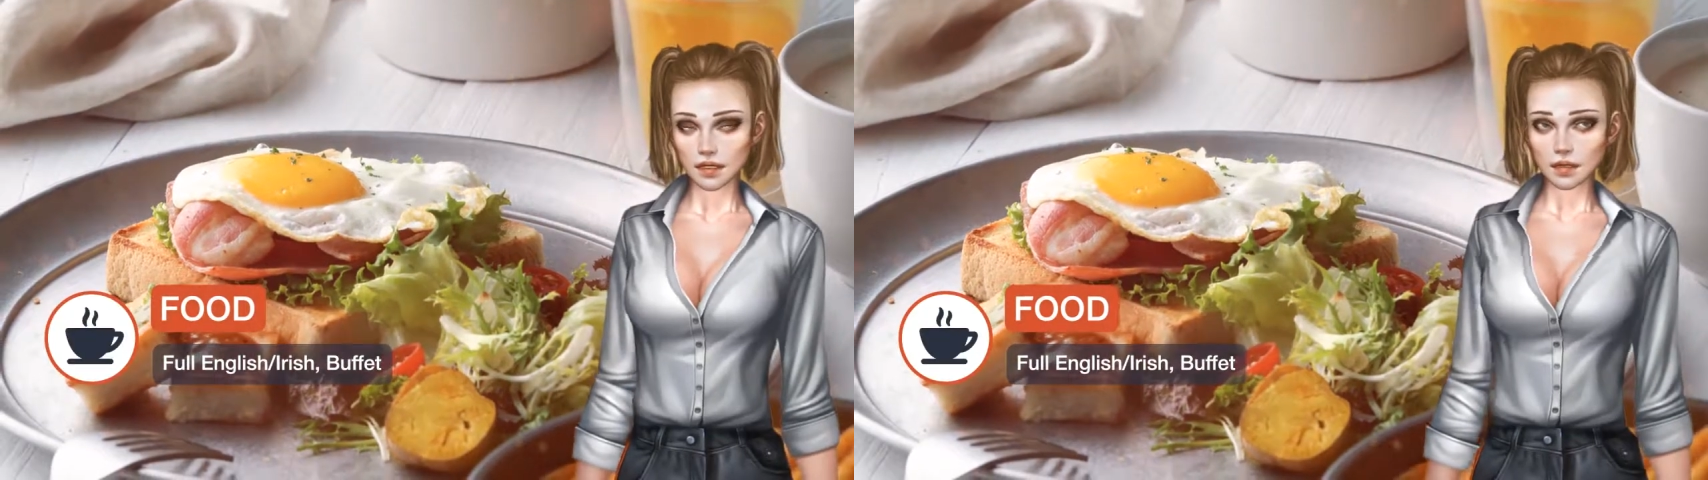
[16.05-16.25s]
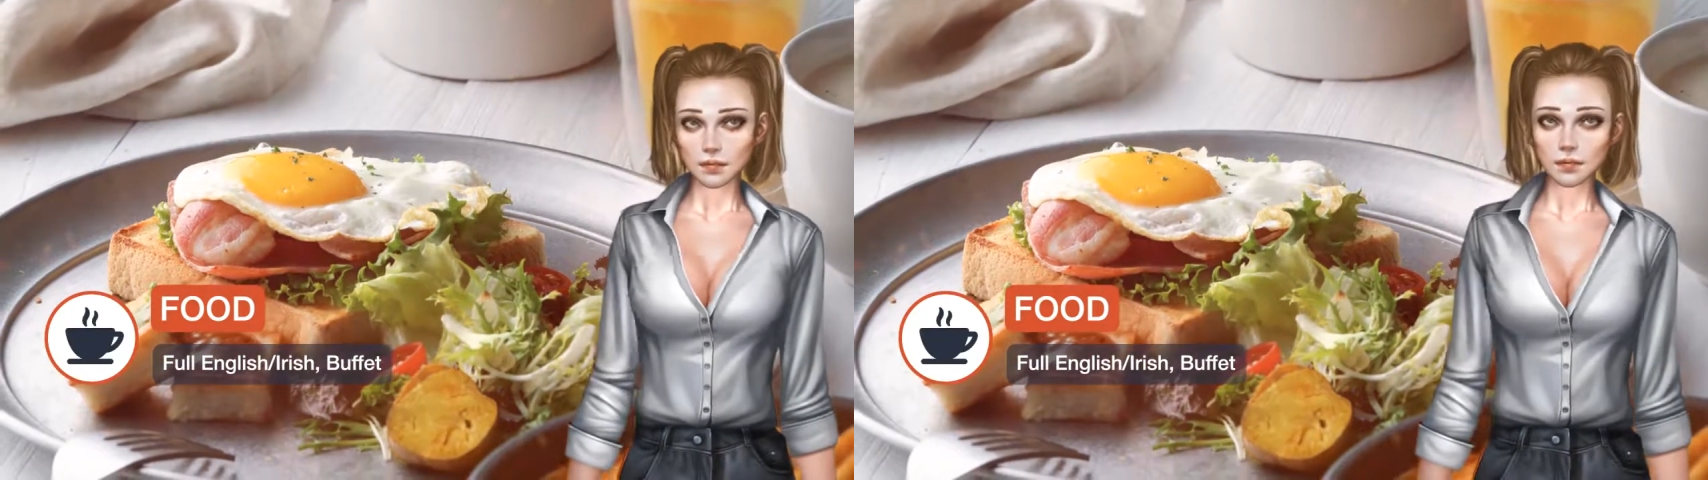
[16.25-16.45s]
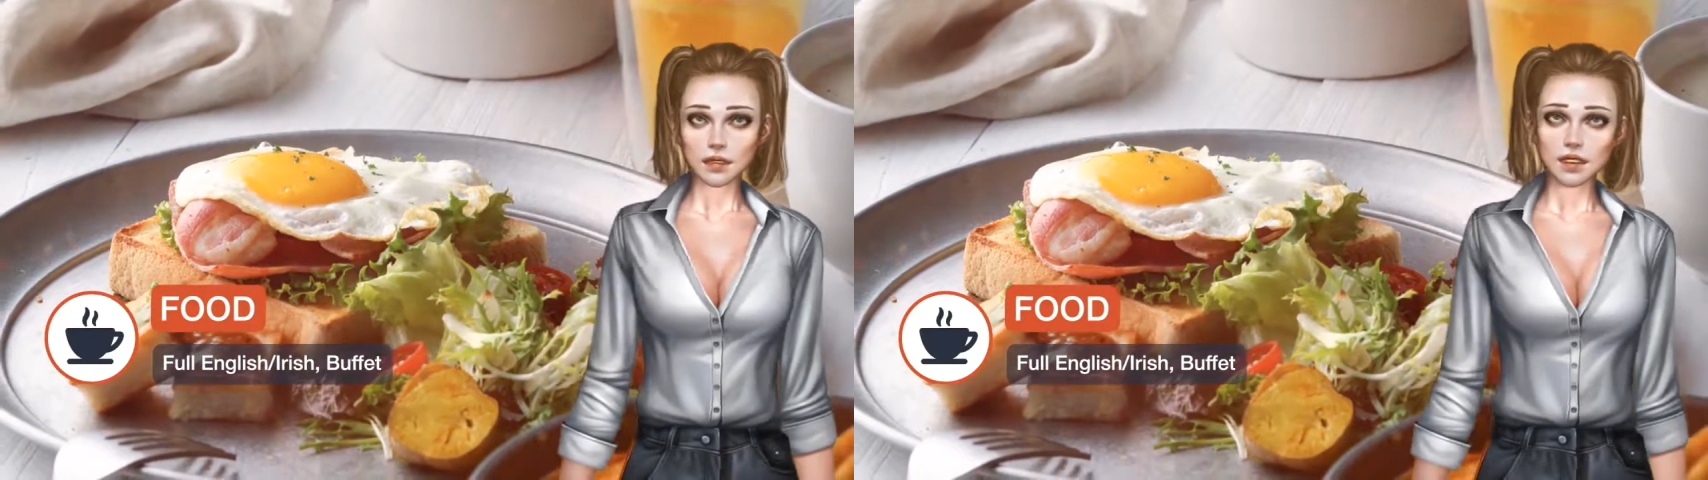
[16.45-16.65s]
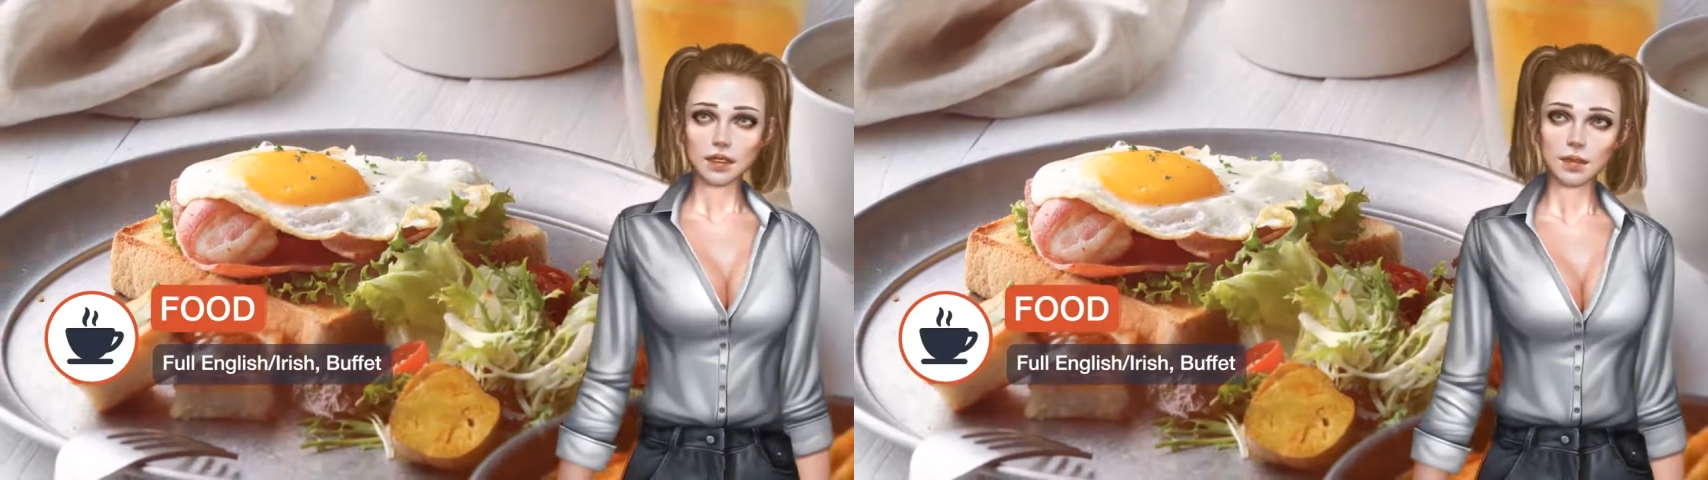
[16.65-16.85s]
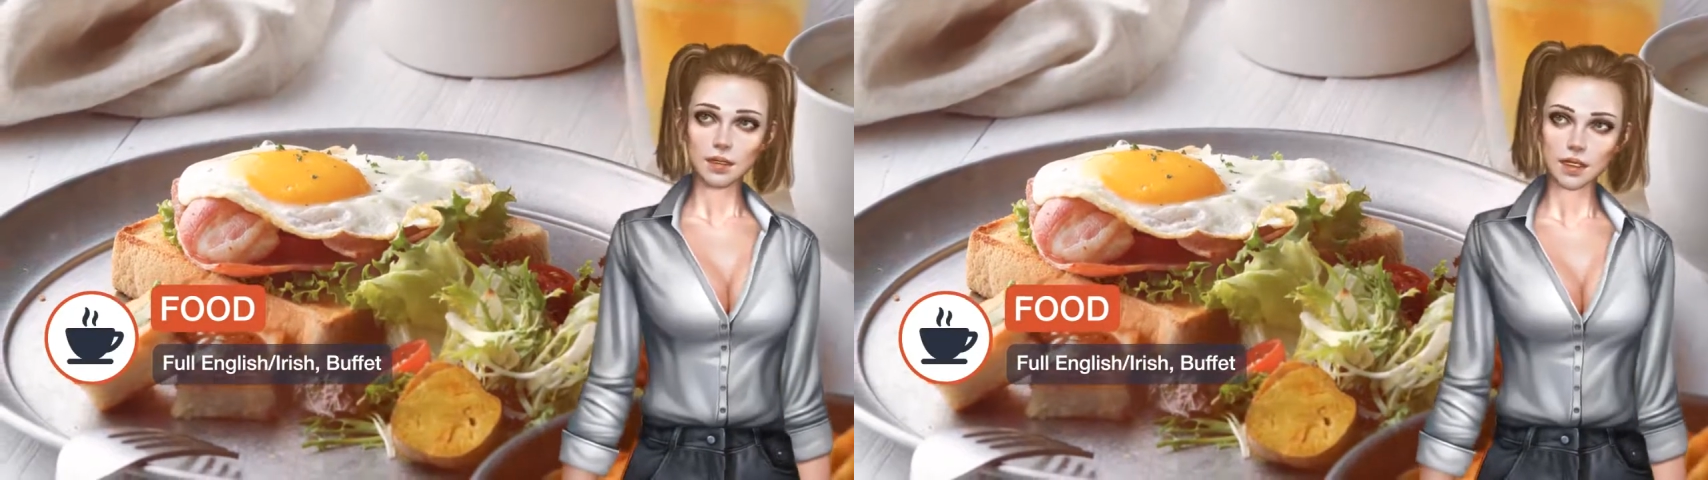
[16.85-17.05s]
hotel
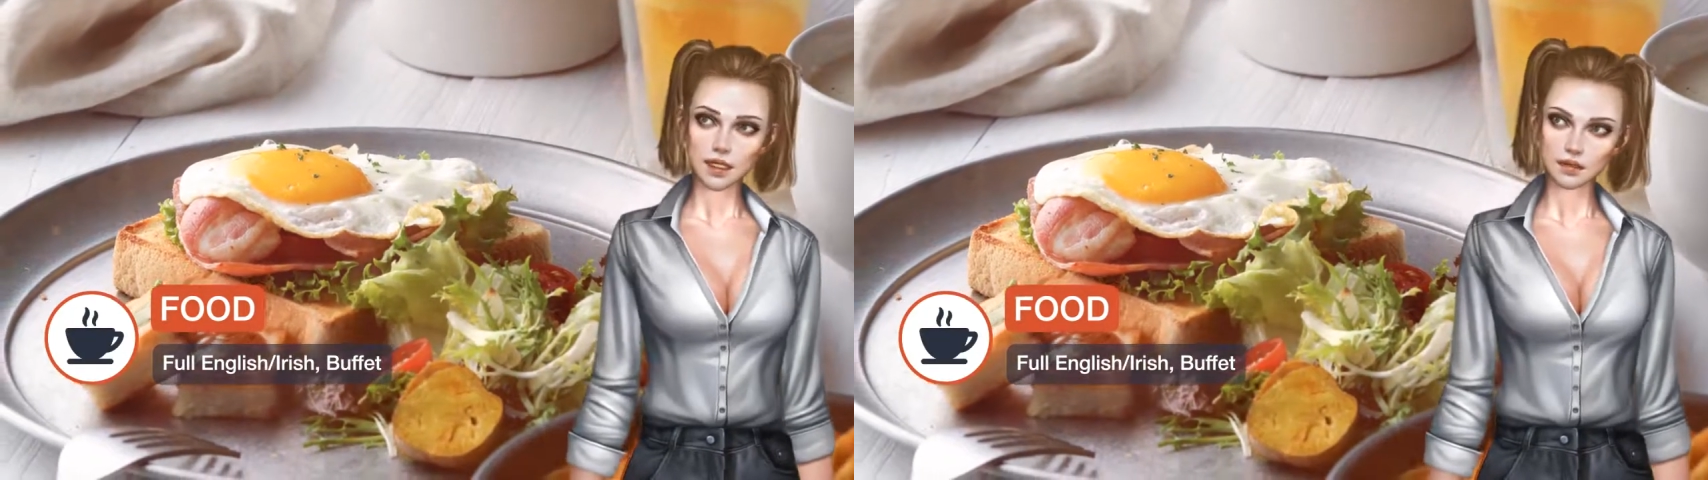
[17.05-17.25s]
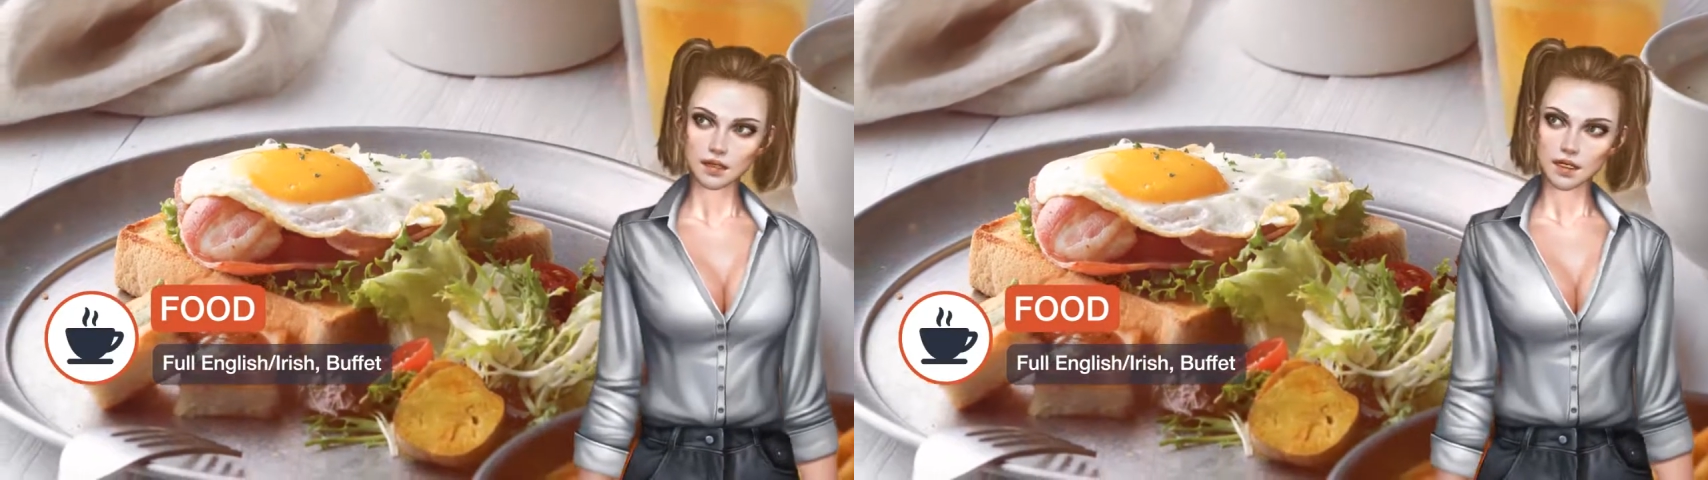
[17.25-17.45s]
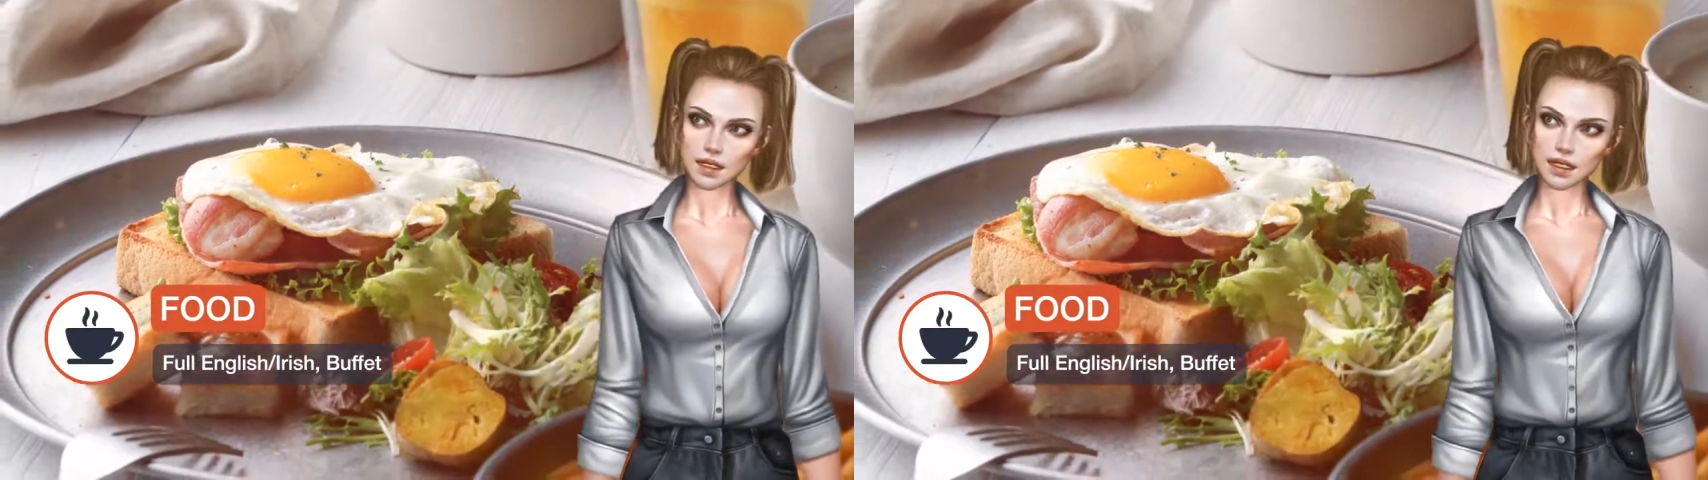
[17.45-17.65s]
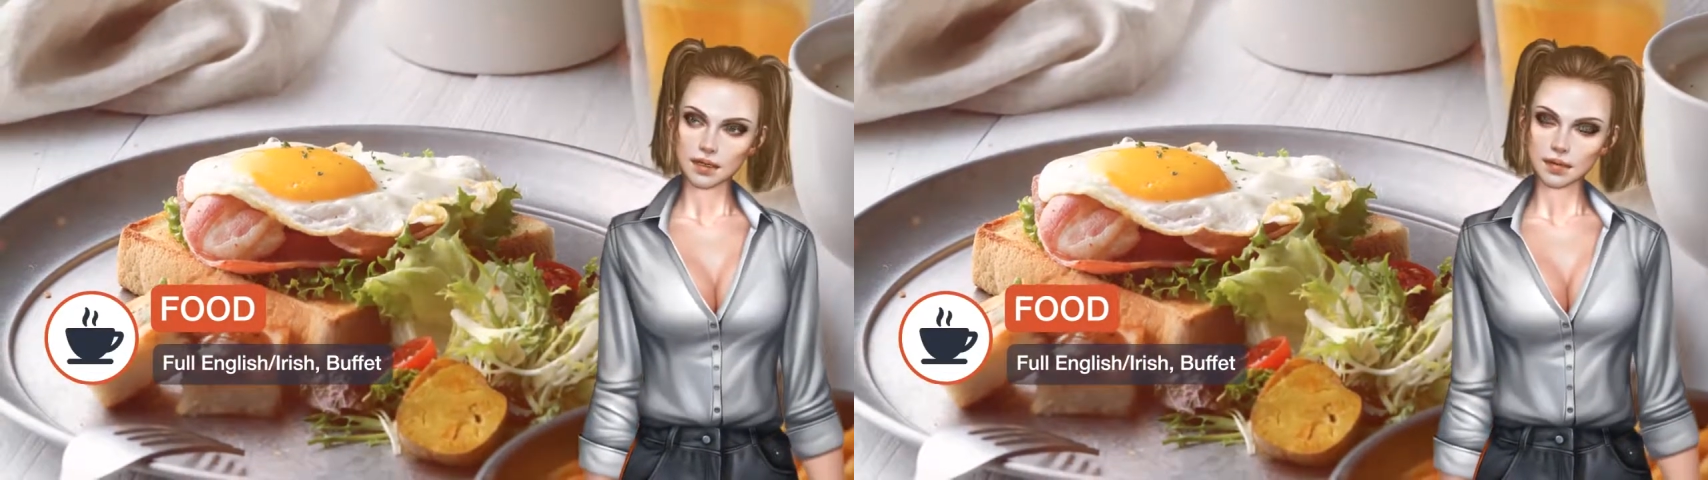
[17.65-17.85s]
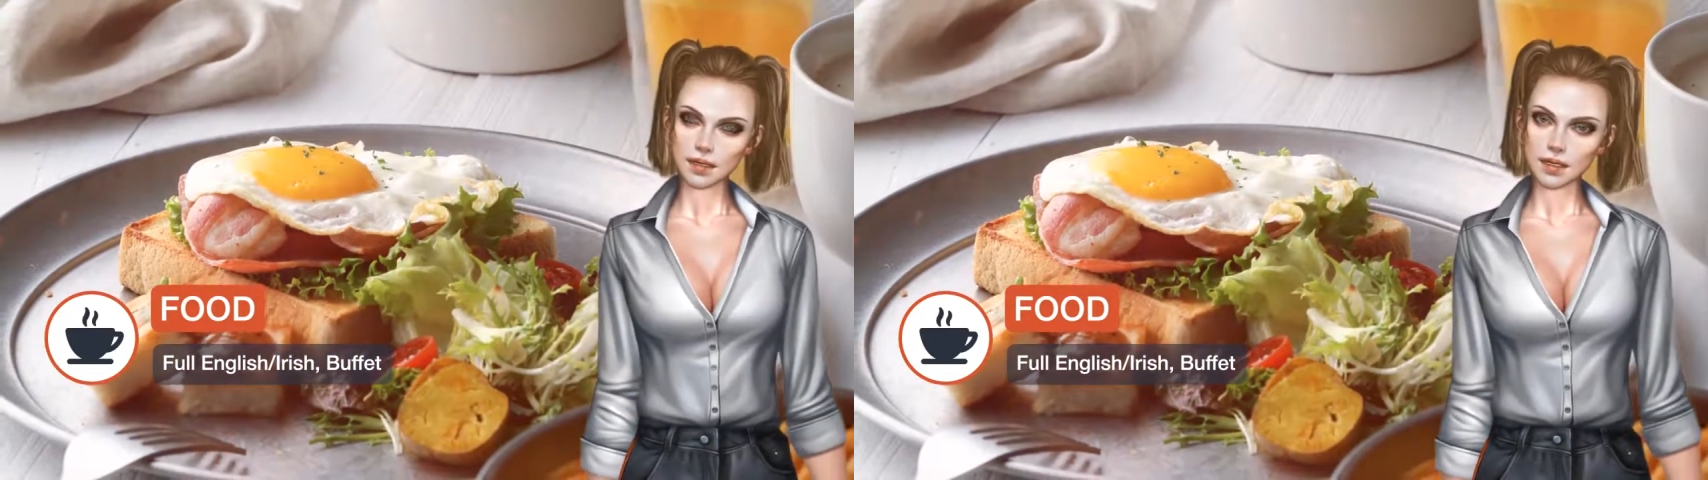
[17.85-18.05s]
features modern rooms with a